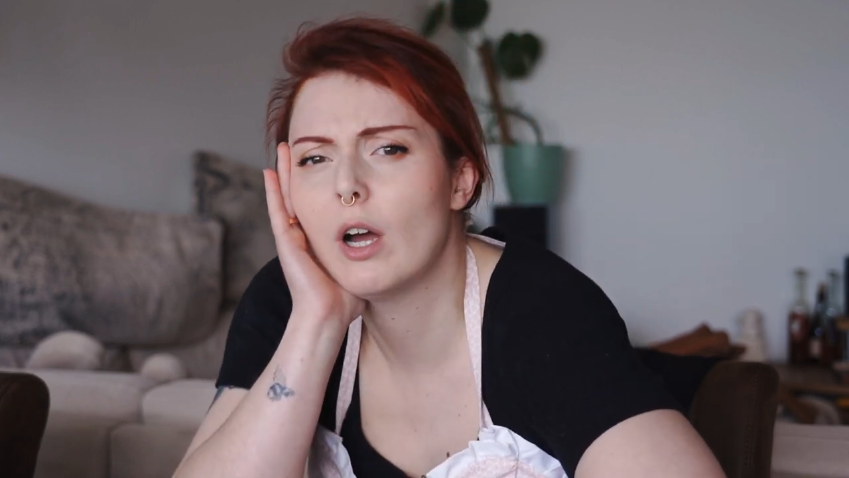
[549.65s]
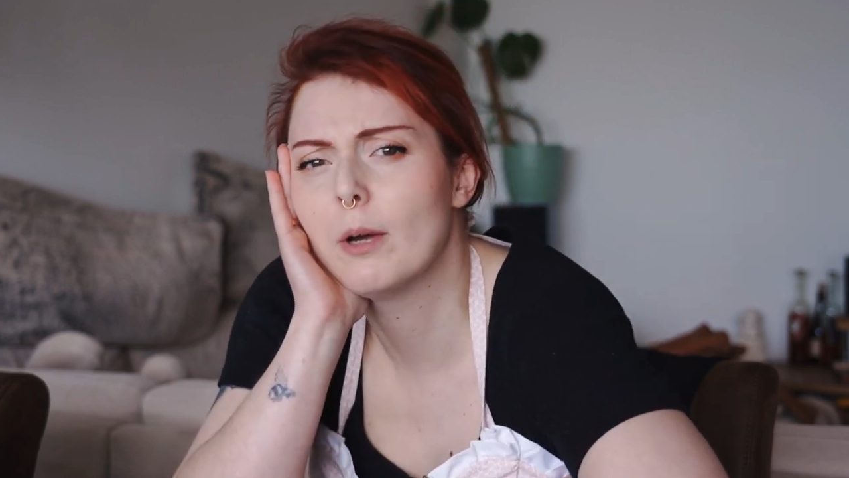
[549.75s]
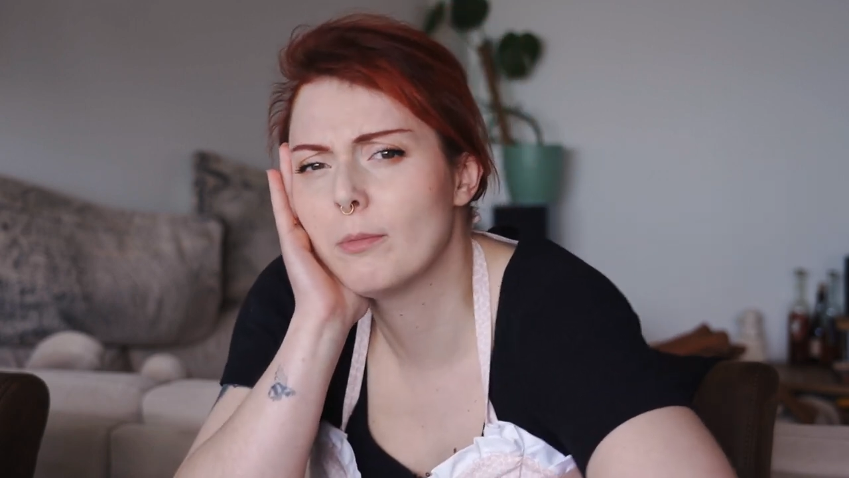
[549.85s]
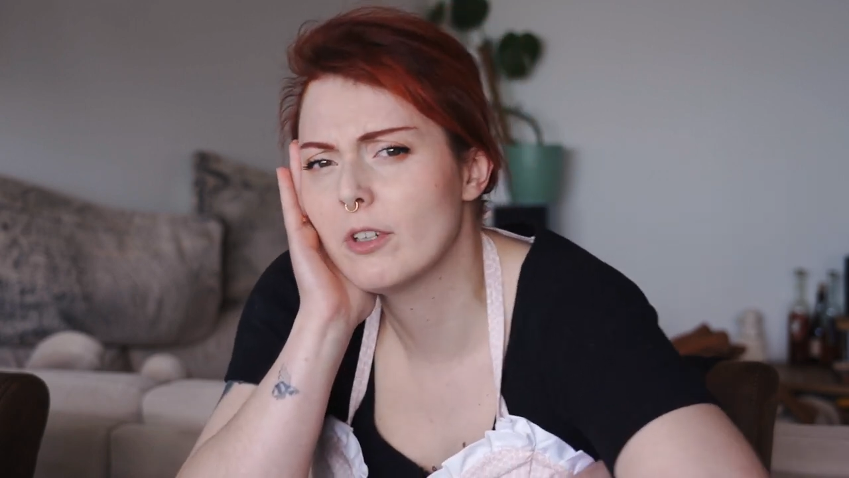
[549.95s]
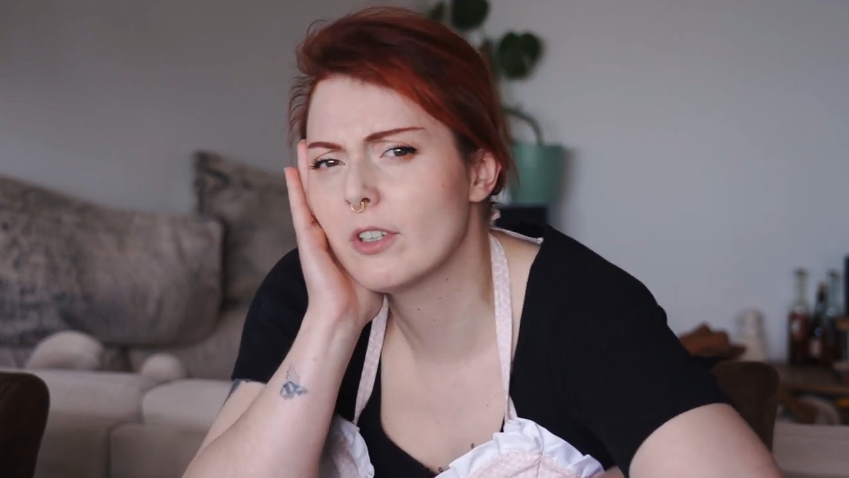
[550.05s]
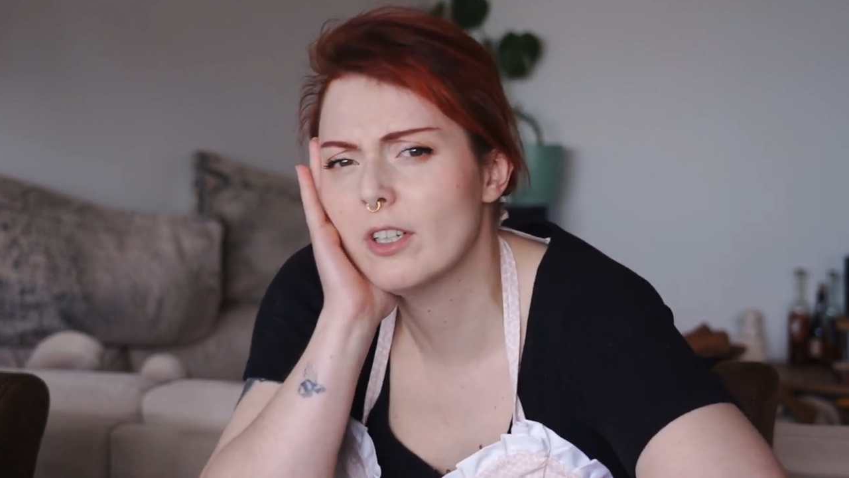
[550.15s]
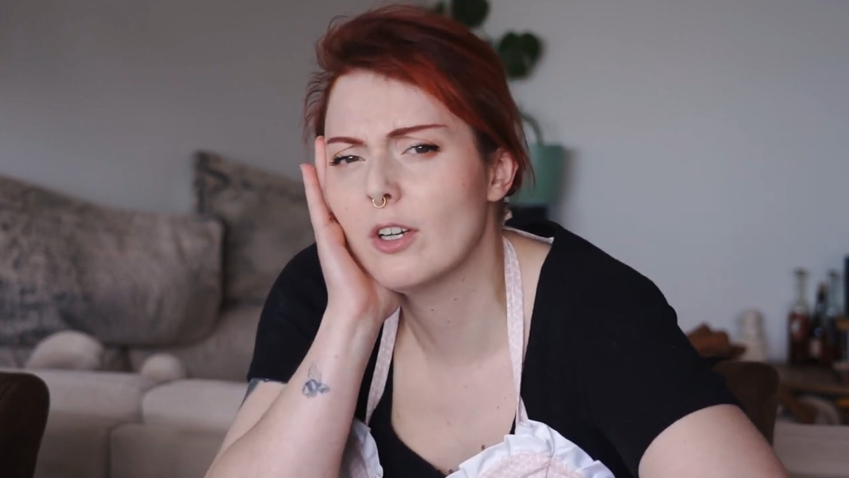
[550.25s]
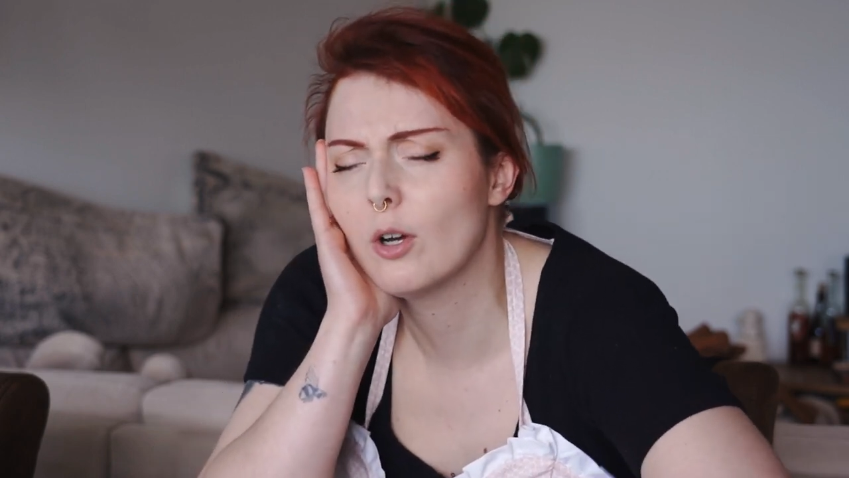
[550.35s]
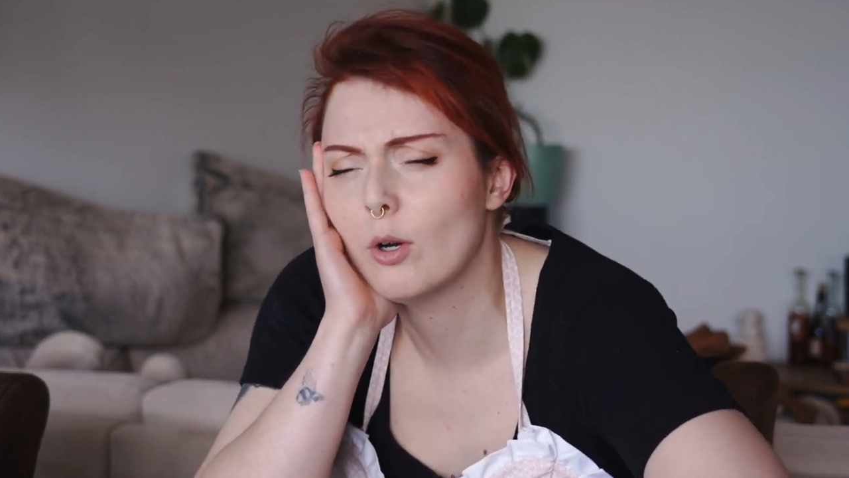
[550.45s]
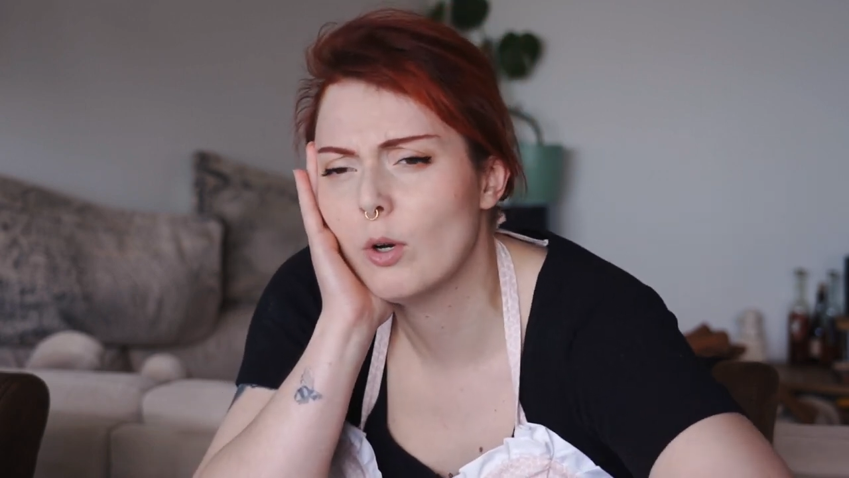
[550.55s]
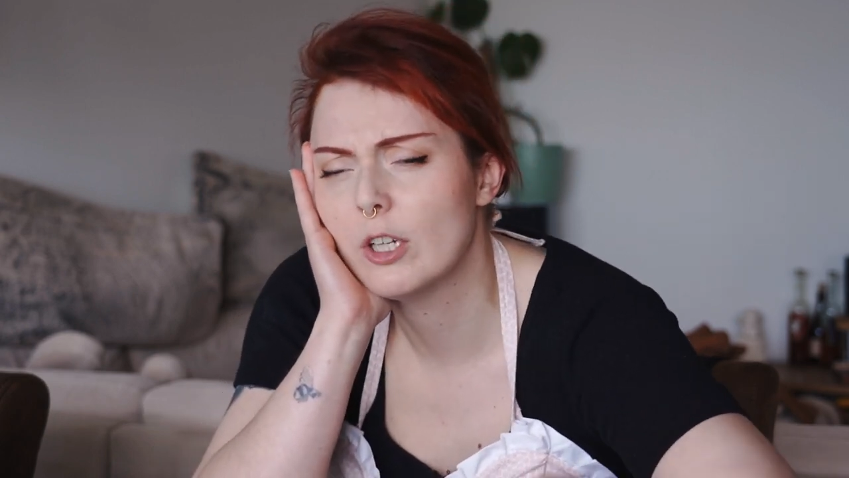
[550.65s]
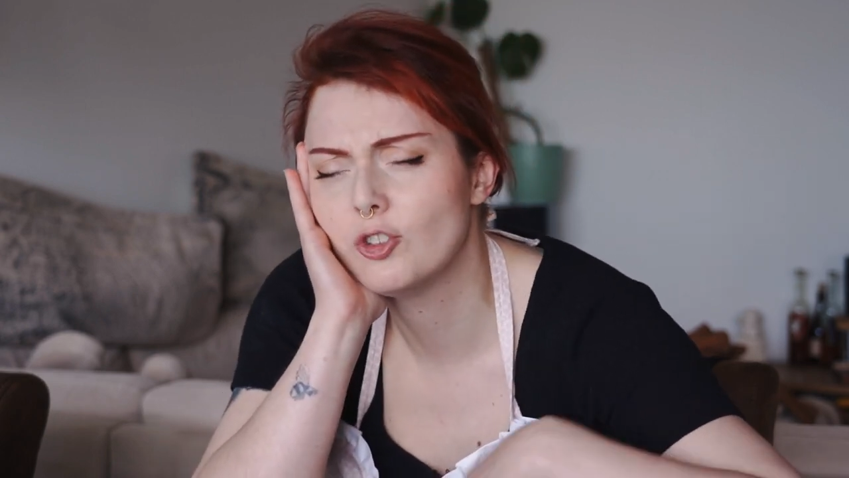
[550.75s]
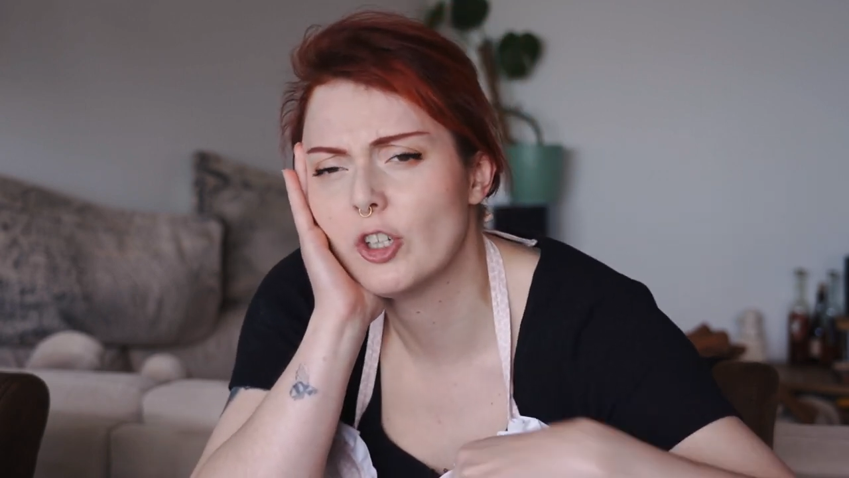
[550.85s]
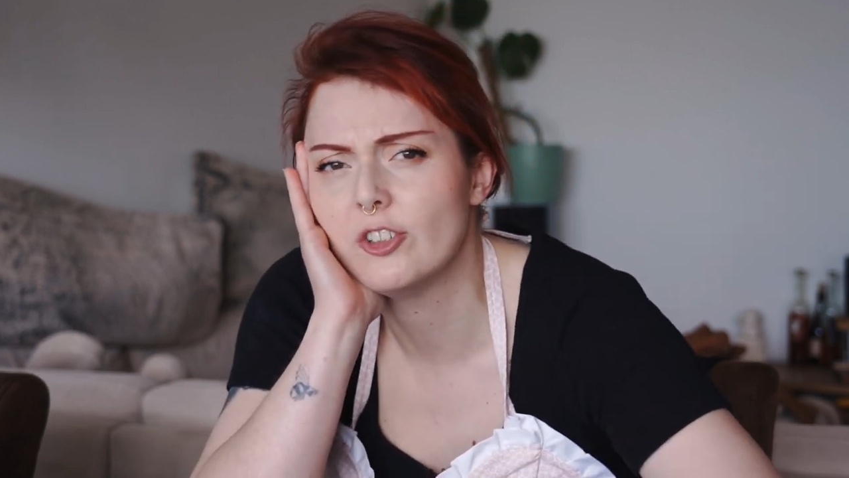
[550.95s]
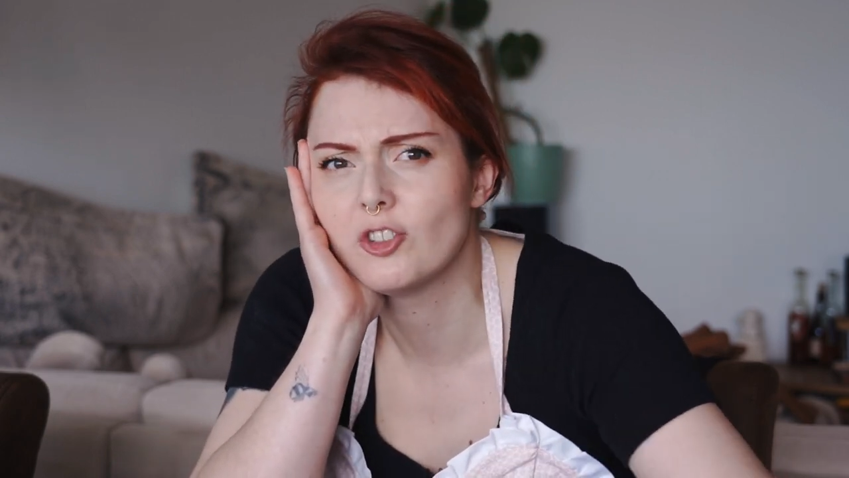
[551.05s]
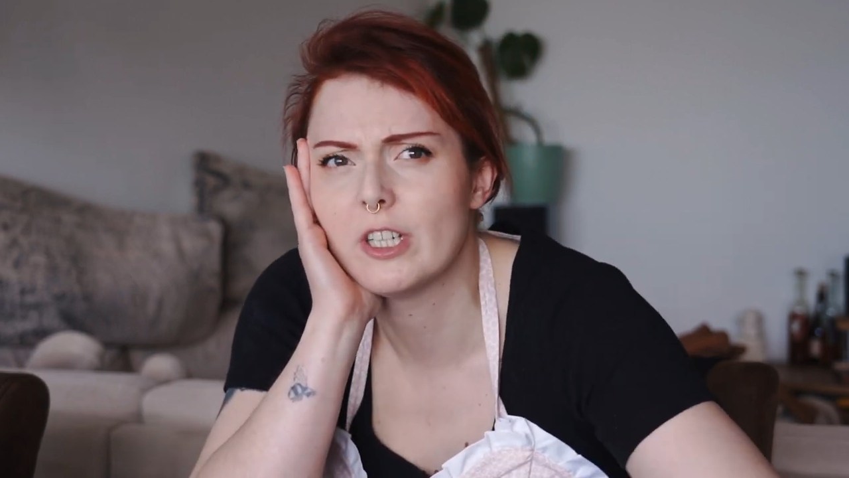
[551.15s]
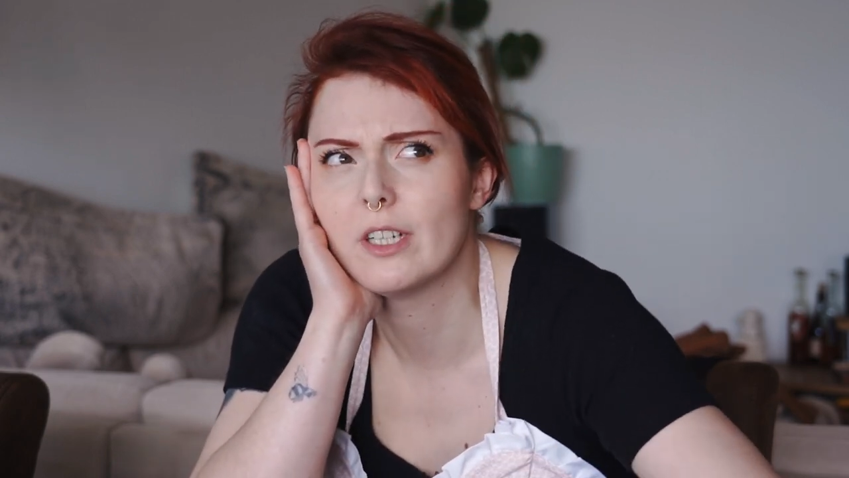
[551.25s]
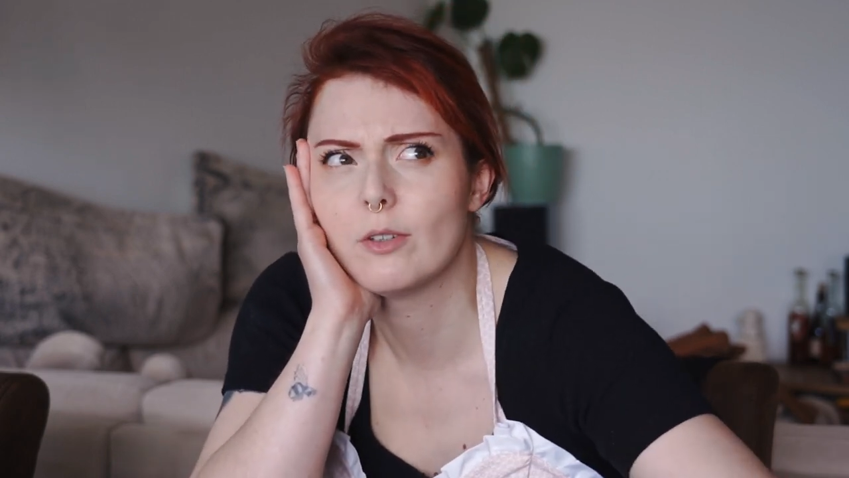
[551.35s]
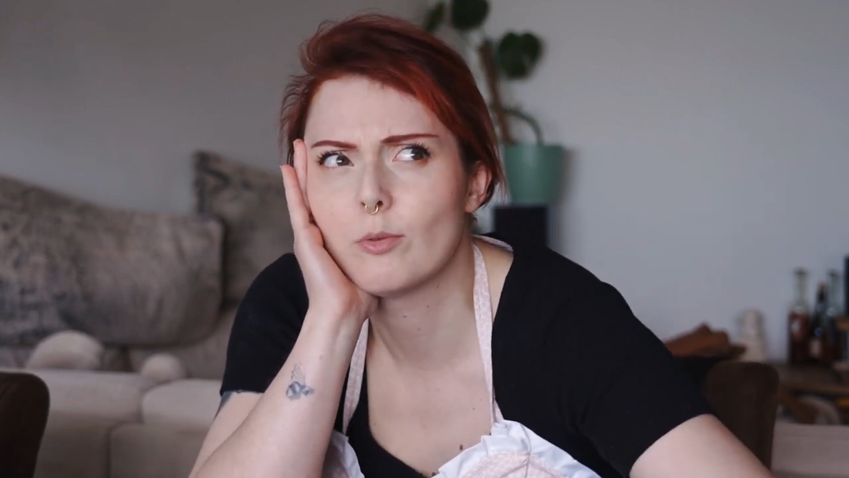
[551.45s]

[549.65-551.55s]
I'm not gonna go and change it